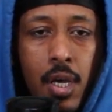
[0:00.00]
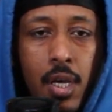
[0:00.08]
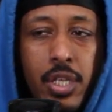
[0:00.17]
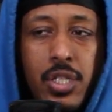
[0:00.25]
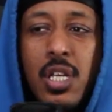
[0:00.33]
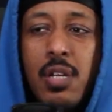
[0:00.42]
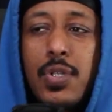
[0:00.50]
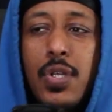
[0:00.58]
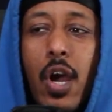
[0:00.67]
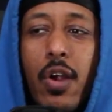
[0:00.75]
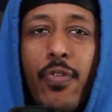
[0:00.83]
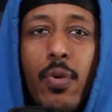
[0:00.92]
The
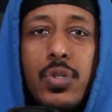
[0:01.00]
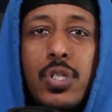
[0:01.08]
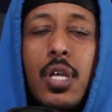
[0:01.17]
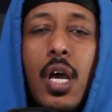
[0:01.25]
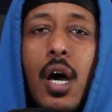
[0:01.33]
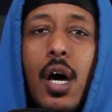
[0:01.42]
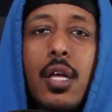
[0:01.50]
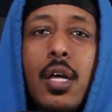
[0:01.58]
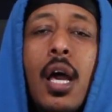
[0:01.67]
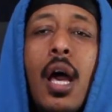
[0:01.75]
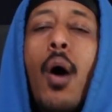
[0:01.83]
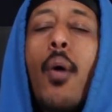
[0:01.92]
cinematography was,
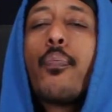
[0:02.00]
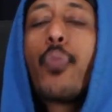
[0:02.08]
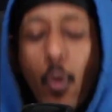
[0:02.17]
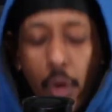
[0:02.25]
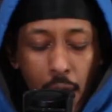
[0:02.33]
bro.